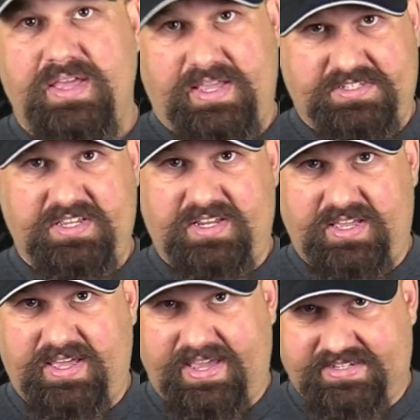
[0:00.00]
Is it
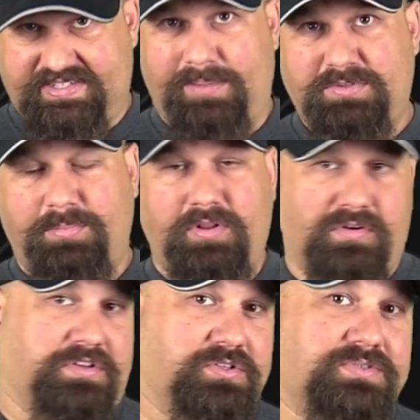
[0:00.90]
acceptable
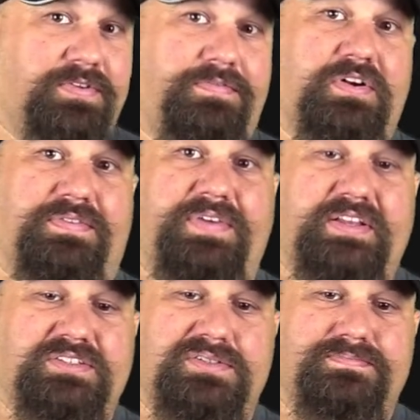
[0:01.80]
or useful for
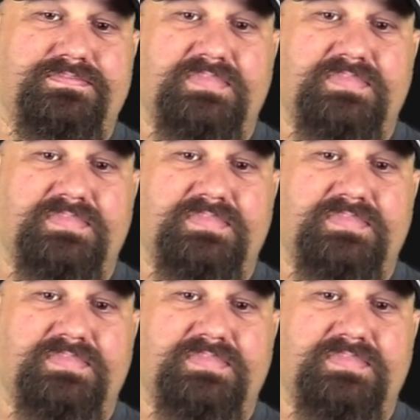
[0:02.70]
defense?